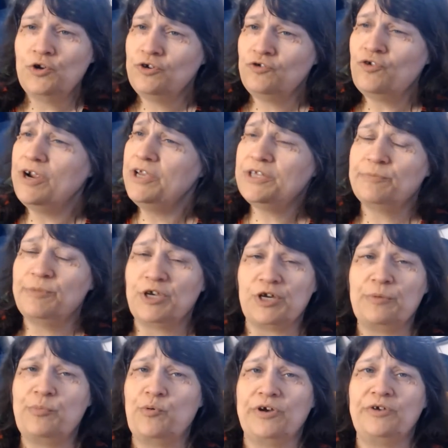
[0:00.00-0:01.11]
tries to make
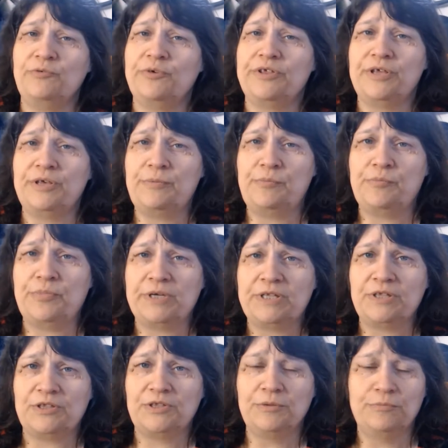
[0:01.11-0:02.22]
a point with it, but
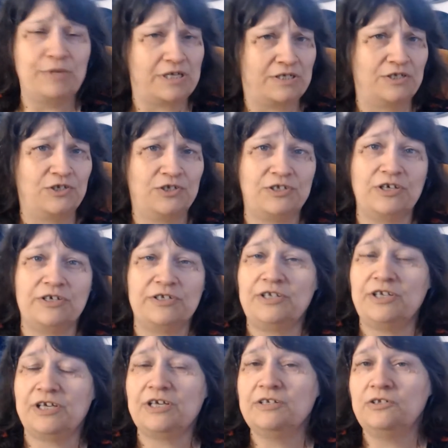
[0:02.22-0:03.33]
the message does
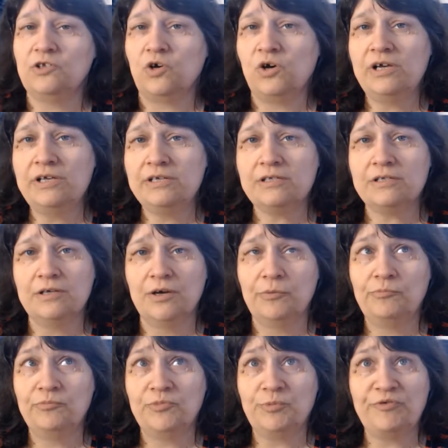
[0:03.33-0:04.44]
get lost.
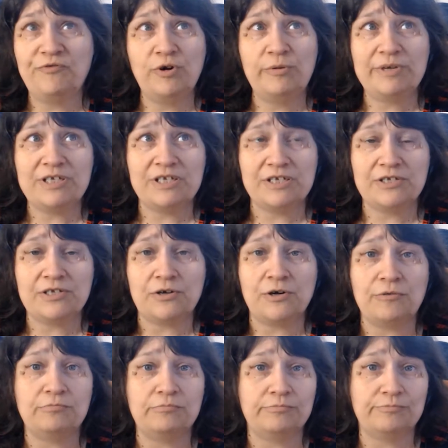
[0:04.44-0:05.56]
The performances
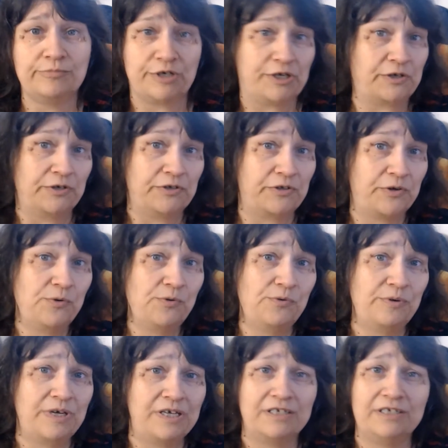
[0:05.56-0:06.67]
are pretty good
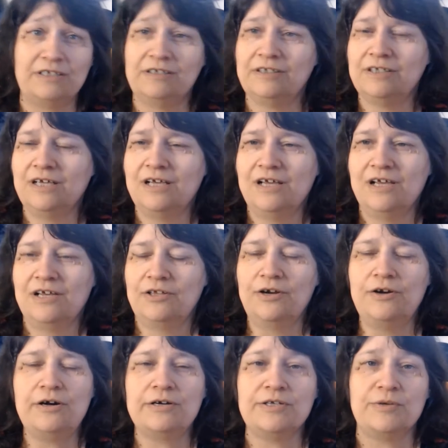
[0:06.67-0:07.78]
though, and
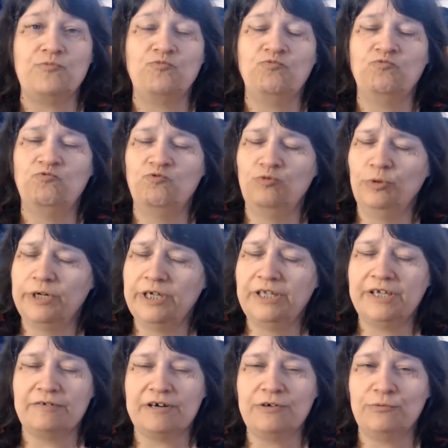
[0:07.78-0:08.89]
there are some really
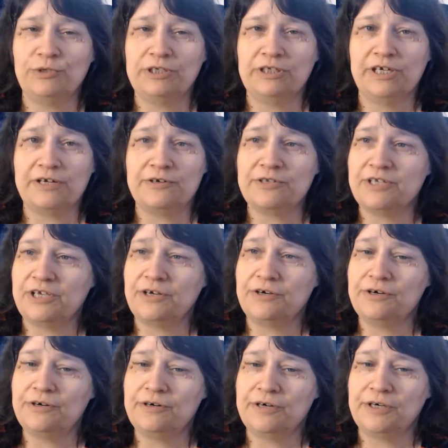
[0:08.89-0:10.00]
great one-liners
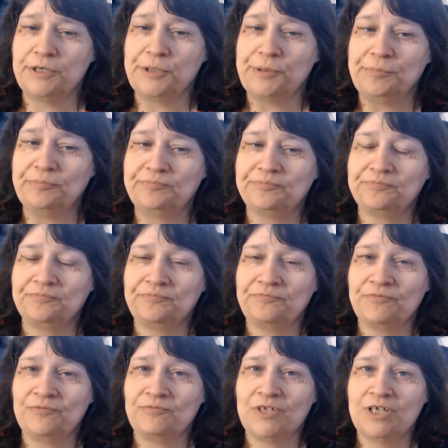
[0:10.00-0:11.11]
here.
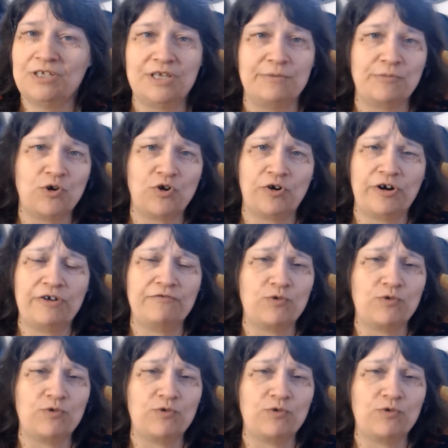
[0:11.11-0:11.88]
Tim Curry, of